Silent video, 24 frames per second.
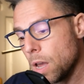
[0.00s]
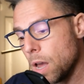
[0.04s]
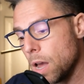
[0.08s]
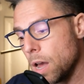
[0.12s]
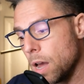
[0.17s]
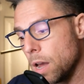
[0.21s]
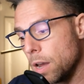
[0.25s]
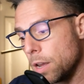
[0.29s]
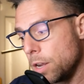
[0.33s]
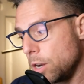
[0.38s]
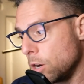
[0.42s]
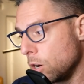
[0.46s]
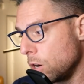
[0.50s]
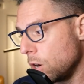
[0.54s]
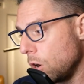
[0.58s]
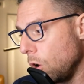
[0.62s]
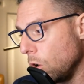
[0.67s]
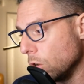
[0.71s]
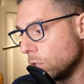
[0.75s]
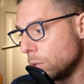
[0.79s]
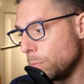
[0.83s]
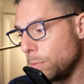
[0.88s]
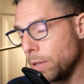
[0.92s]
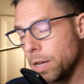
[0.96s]
uh, you're
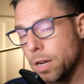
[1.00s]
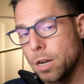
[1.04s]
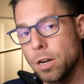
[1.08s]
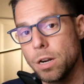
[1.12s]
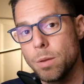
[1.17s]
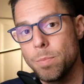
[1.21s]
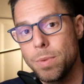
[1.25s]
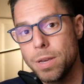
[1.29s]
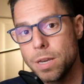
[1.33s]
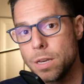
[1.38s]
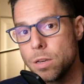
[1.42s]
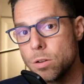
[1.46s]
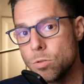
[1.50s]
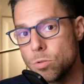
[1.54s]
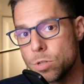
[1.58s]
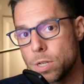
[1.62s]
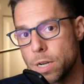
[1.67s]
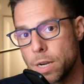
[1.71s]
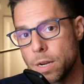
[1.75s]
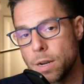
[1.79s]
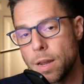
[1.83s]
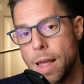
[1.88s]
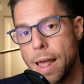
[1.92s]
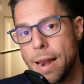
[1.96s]
ultimately going to be
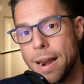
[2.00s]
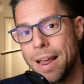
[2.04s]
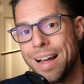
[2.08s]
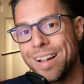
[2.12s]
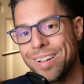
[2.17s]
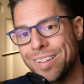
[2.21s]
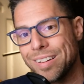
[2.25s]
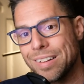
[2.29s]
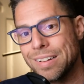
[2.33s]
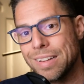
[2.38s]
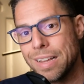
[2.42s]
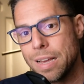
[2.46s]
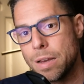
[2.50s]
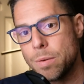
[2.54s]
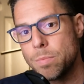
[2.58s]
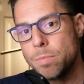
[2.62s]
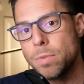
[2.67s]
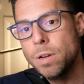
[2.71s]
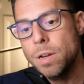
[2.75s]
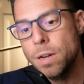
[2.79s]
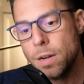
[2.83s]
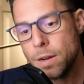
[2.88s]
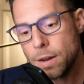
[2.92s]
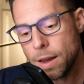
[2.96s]
using an
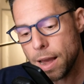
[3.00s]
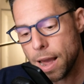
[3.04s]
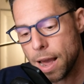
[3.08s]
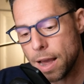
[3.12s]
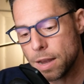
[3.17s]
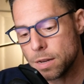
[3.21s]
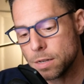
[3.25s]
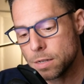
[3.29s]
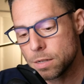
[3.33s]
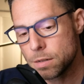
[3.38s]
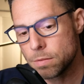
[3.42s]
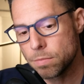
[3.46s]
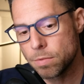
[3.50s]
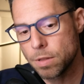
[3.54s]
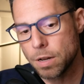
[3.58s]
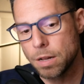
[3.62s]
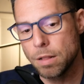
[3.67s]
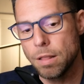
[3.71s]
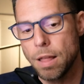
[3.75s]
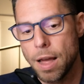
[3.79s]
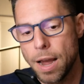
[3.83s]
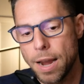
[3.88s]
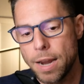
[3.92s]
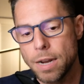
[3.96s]
LLM as the
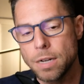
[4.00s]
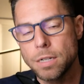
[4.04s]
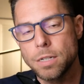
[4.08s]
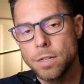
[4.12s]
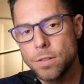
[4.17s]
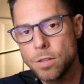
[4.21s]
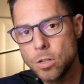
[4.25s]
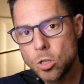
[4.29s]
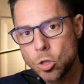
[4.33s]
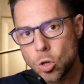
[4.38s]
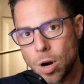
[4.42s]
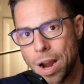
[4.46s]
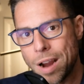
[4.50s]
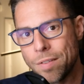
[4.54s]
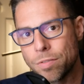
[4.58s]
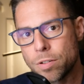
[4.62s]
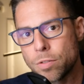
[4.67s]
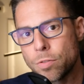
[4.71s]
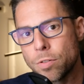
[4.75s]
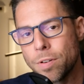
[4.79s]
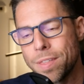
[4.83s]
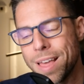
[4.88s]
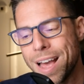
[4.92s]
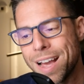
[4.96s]
client and the
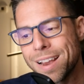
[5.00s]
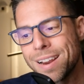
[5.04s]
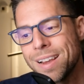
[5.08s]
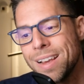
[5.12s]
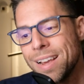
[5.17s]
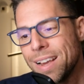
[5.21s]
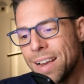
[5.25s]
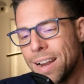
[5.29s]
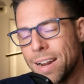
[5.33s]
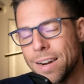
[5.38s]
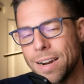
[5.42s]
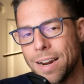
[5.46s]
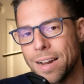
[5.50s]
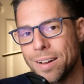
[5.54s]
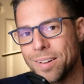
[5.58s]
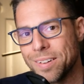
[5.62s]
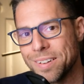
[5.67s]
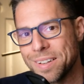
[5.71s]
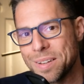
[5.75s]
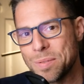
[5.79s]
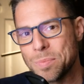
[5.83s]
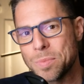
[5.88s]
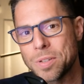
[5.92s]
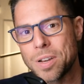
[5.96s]
driver for that. And
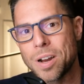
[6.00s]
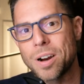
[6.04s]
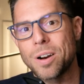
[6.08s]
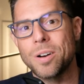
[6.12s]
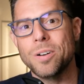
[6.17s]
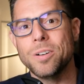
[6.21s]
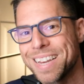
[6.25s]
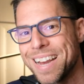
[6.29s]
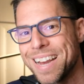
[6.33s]
LLMs are